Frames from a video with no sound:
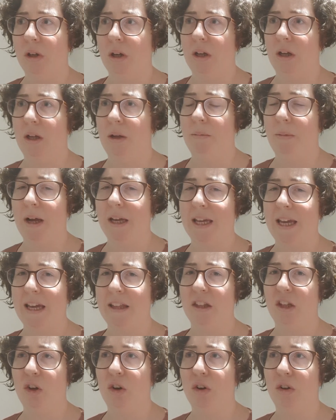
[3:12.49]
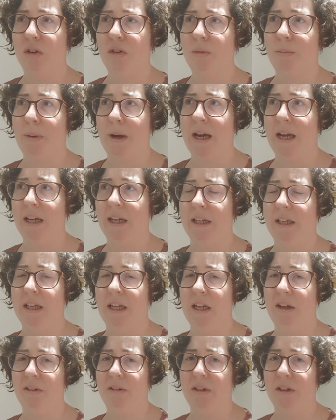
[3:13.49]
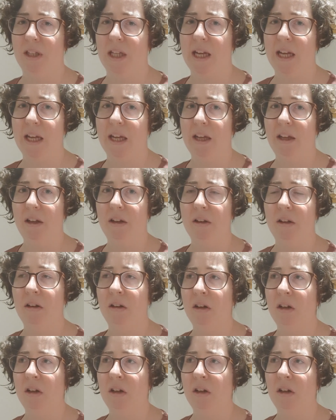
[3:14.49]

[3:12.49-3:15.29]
I get the odd pain here and there,